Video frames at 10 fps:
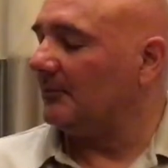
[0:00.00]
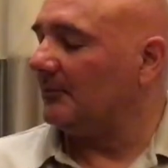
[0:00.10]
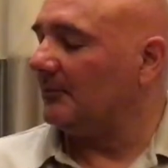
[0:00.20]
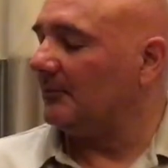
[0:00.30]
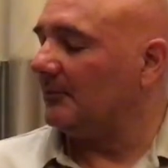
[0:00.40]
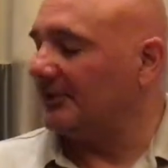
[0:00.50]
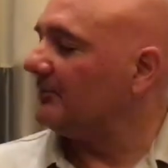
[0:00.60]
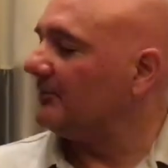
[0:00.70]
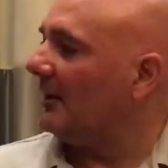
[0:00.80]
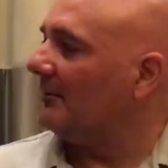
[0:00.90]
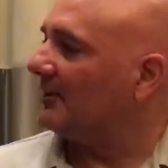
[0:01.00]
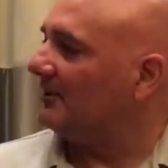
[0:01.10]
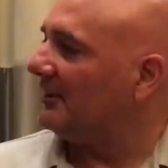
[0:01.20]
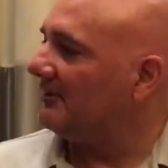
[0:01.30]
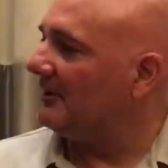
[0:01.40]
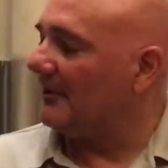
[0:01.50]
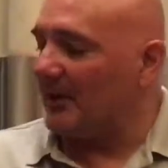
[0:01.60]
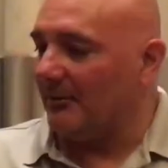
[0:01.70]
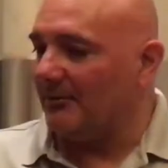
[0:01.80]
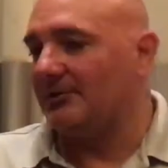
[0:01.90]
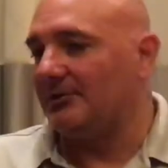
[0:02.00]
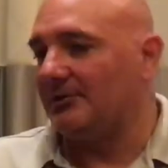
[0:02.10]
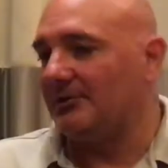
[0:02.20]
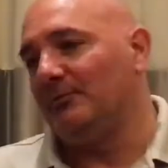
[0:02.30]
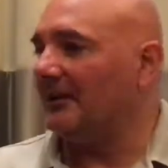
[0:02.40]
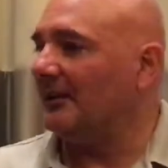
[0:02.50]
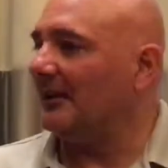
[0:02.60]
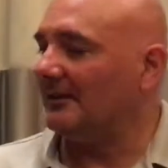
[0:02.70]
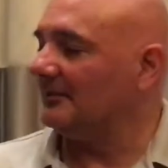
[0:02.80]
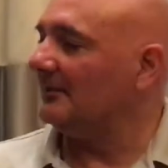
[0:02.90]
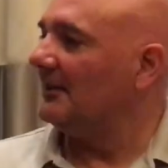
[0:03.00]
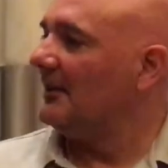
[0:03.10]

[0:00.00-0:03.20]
is the reason why I'm clear and I'm able to move my neck. And,